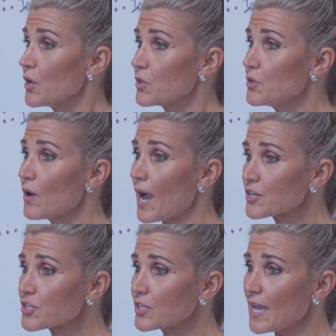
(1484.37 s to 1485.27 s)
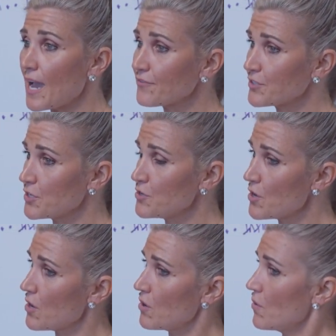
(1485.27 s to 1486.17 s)
you actually have to
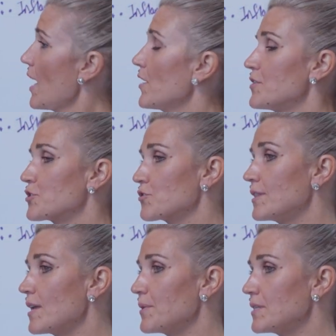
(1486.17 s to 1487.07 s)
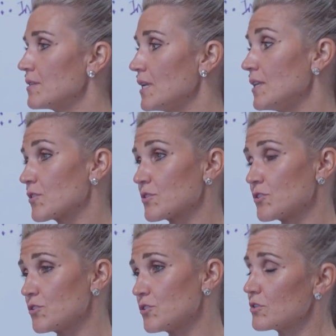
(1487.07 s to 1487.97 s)
know how to treat them in either
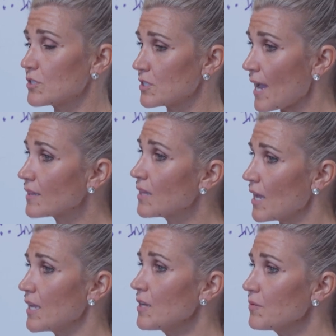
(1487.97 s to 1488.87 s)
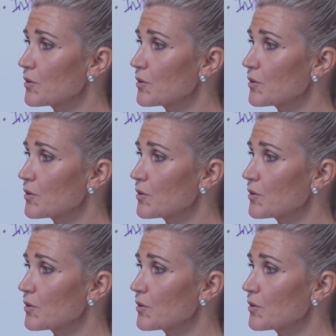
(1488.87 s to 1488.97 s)
side lying,